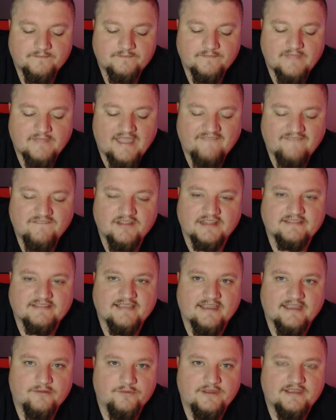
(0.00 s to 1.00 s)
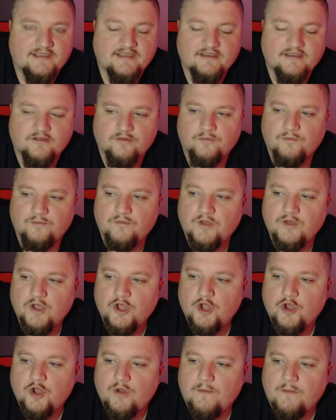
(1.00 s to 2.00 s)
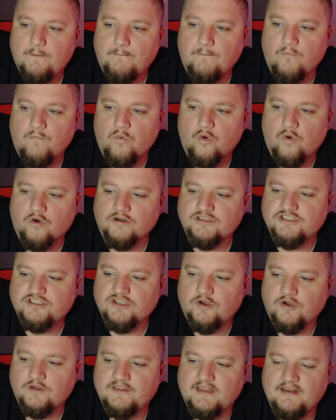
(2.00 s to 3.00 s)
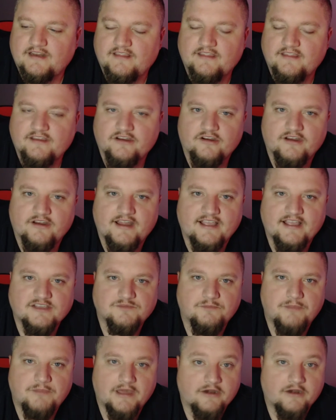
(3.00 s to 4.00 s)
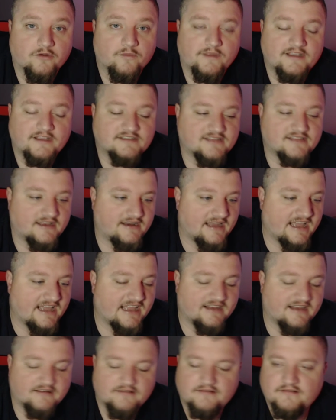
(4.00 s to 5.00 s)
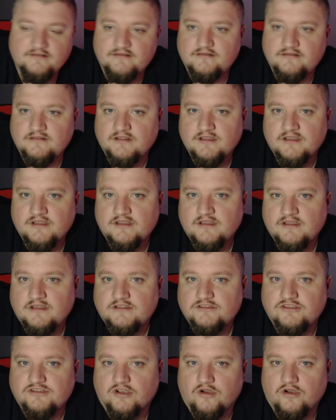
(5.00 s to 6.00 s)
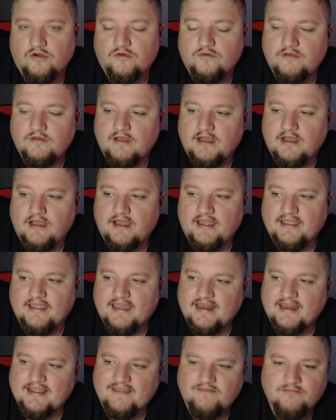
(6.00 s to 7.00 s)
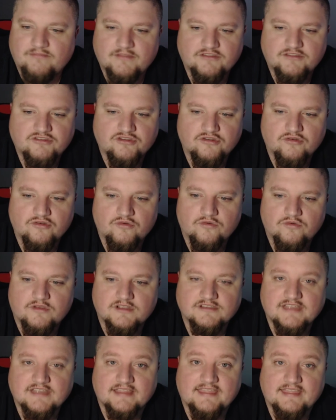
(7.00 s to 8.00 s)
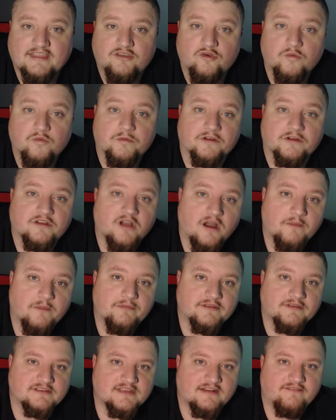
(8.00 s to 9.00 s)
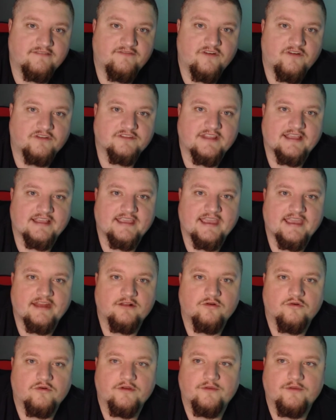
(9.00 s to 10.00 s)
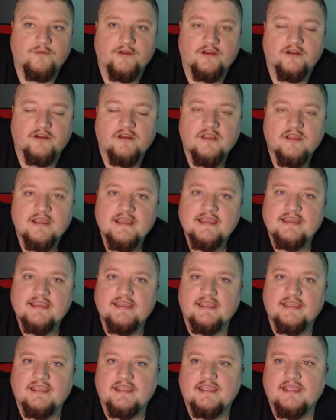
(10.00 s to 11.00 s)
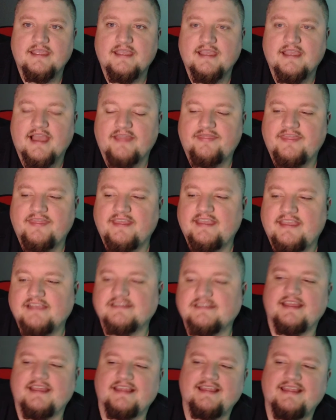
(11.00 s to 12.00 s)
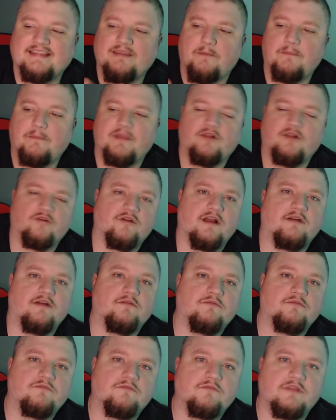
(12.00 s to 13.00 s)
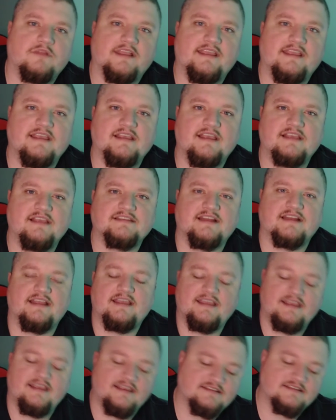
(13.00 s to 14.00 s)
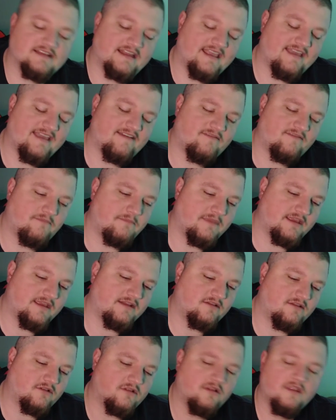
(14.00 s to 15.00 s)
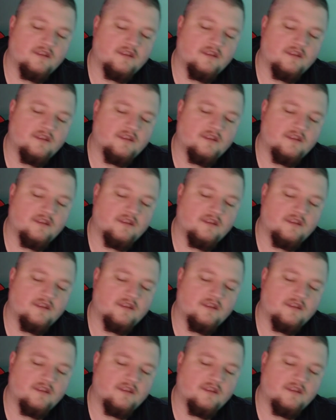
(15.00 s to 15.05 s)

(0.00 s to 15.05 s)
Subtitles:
feel like Tyreek Hill, more so at the end of the year, has better weeks than not. So I got to give him the 2 because I think Cooper Kupp is going to fall into that category where I think he's going to hit like the middle ground. Like he's gonna have middle.